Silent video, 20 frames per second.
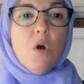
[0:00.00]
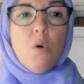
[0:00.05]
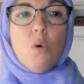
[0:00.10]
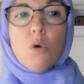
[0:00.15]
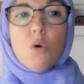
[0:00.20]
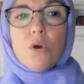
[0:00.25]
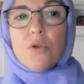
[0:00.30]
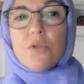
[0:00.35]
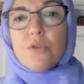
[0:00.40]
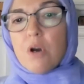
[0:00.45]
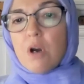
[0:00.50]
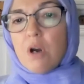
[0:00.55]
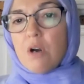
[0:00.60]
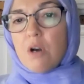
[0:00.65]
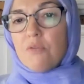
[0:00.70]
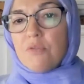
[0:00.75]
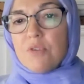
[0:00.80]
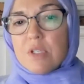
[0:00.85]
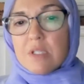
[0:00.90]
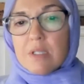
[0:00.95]
or there
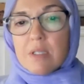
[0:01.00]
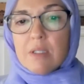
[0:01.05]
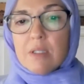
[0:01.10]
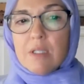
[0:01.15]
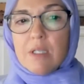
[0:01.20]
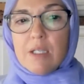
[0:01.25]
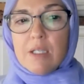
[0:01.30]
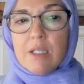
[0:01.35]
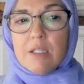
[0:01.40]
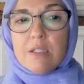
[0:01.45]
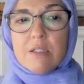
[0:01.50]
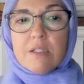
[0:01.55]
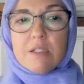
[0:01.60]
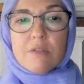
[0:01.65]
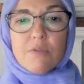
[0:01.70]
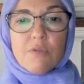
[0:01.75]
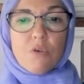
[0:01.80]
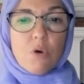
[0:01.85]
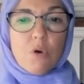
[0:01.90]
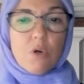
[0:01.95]
aren't
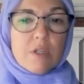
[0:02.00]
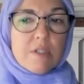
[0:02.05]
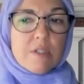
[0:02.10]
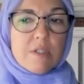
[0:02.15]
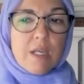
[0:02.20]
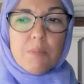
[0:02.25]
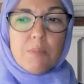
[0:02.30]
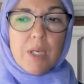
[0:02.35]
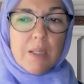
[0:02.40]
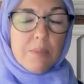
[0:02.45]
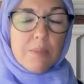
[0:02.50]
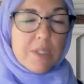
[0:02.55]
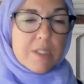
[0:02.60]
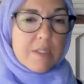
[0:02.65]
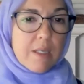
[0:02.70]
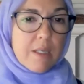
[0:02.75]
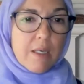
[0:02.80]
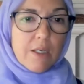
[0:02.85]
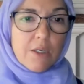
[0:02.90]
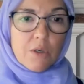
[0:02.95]
facilities for, say,
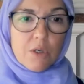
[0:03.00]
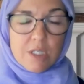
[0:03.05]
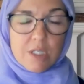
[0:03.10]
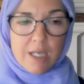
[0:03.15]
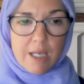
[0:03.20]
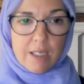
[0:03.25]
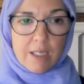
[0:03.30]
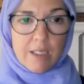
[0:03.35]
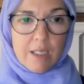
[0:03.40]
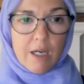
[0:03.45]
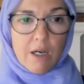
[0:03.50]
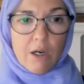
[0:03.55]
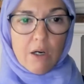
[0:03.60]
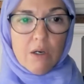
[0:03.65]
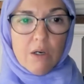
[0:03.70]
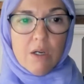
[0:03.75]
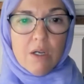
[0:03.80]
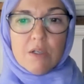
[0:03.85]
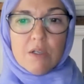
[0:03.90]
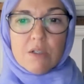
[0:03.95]
babysitting or daycare,